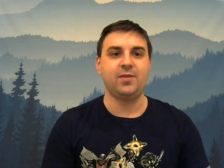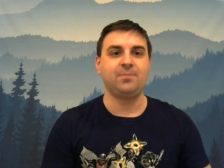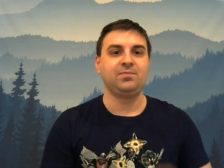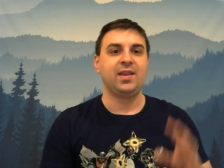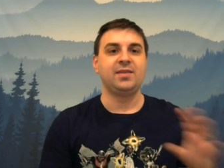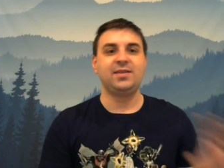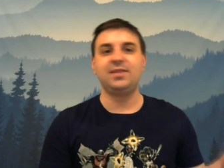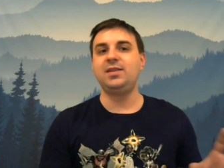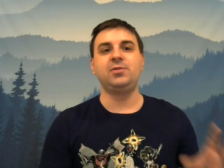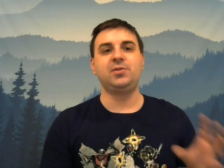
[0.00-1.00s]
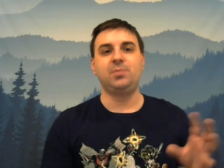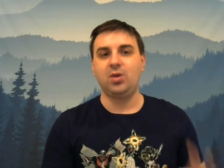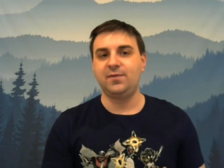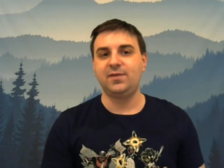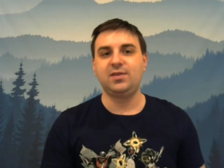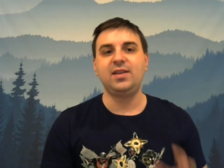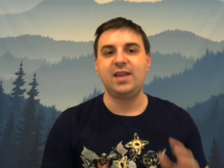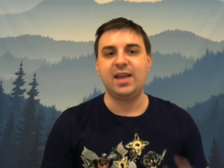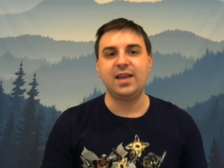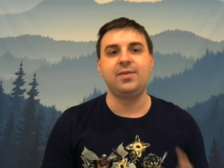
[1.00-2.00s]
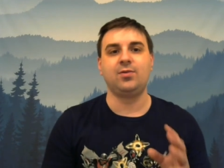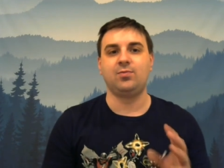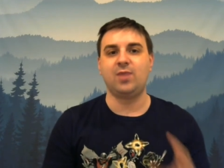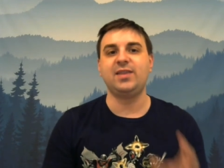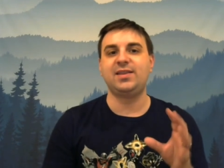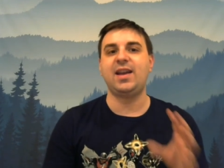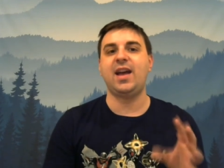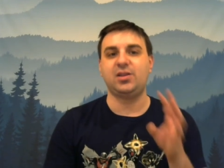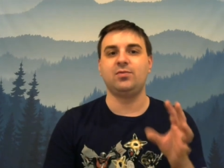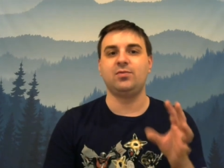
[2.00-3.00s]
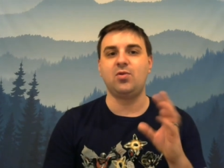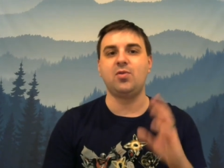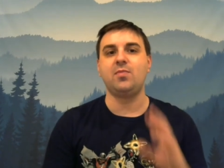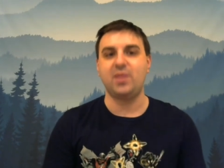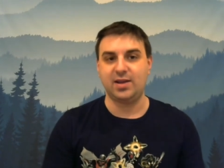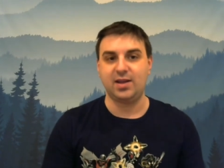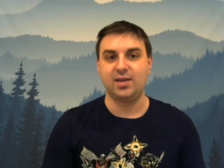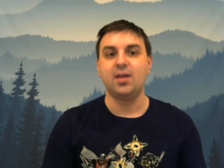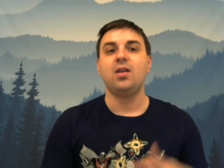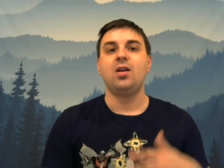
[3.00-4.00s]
Now, Disney was perfectly in their rights to ask for more money.